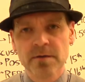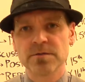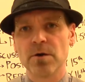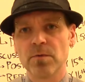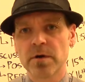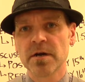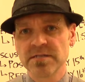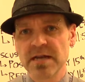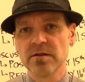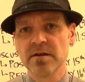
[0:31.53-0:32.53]
So we're going to
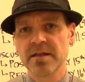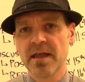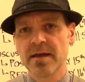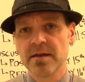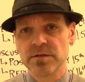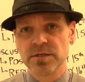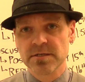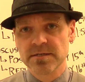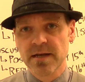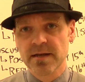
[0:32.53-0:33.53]
take a look at that in
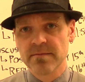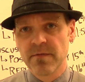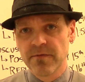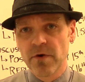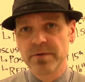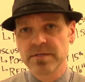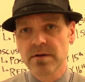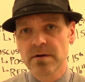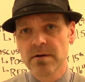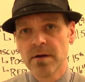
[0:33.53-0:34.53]
just a second. Before we
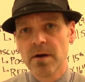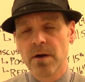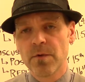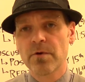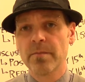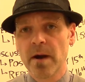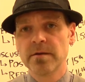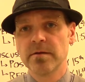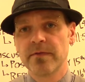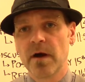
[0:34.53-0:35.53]
start, I want to
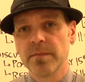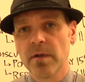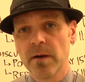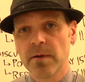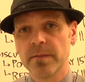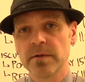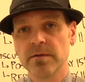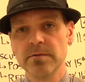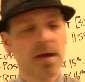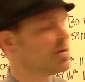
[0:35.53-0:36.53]
remind you of a couple upcoming
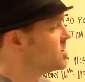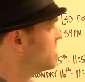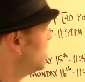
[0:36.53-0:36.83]
due dates.